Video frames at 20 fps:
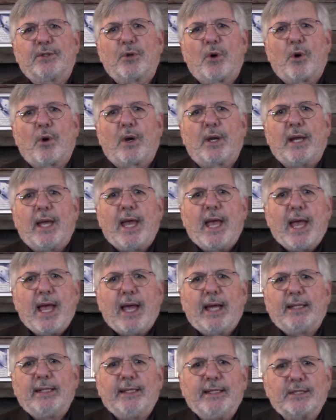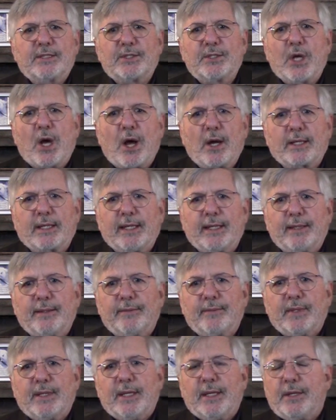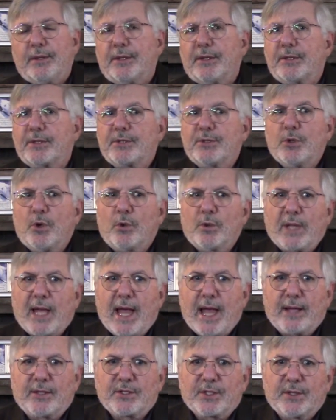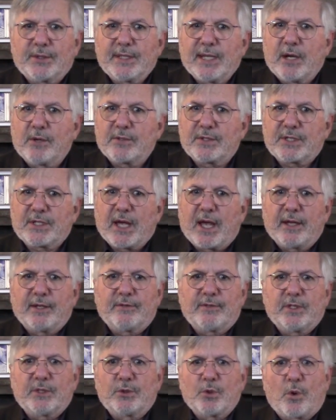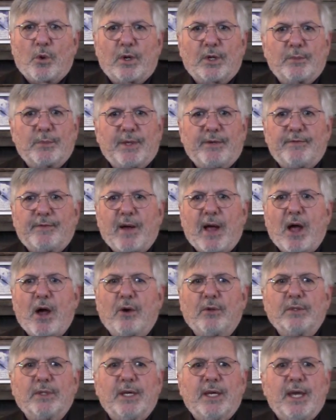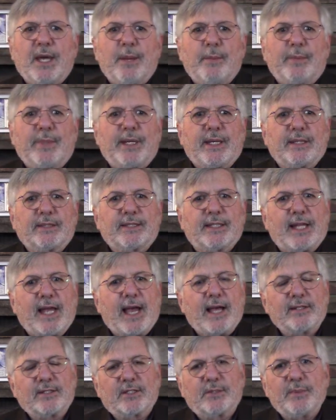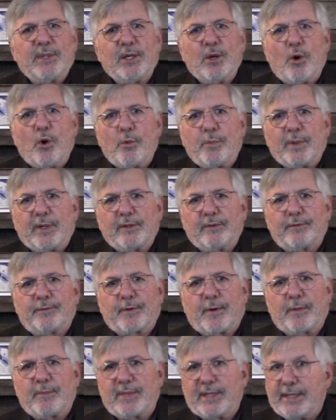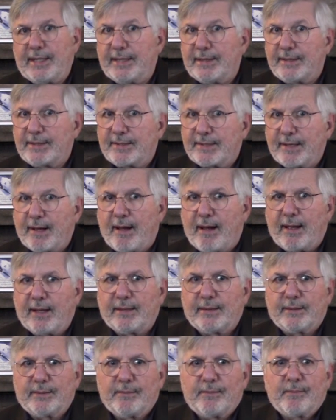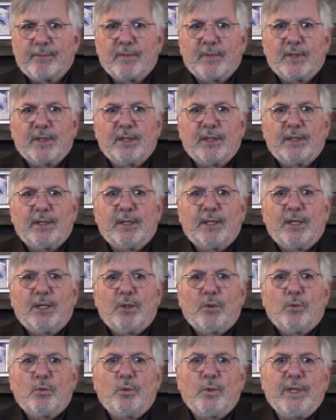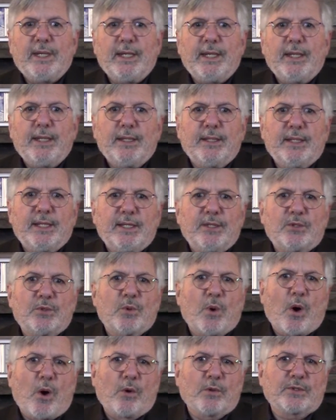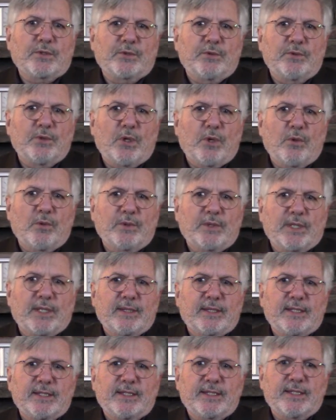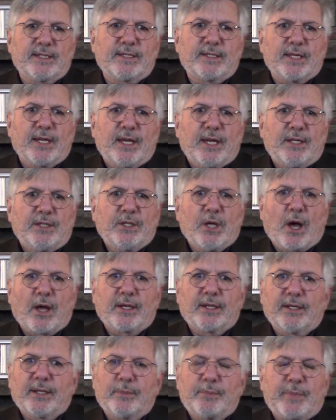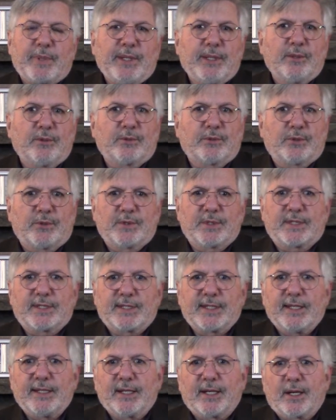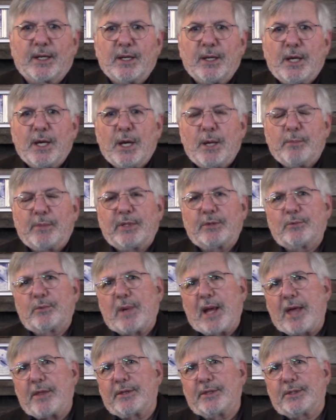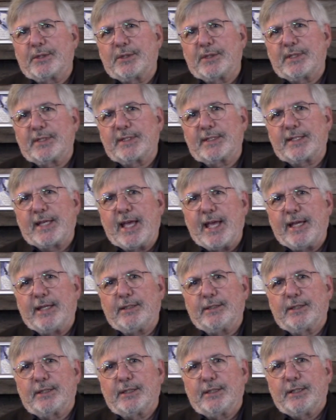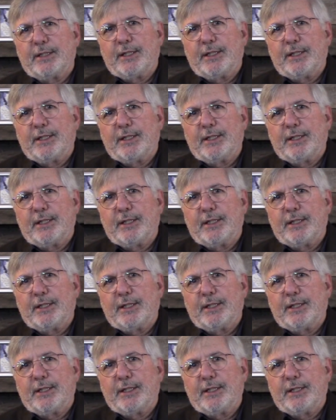door and he's knocking. There is no latch on the outside of the door to be found because it has to be opened from the inside. We need to also note that this is not an appeal to the sinner, but rather to the saint.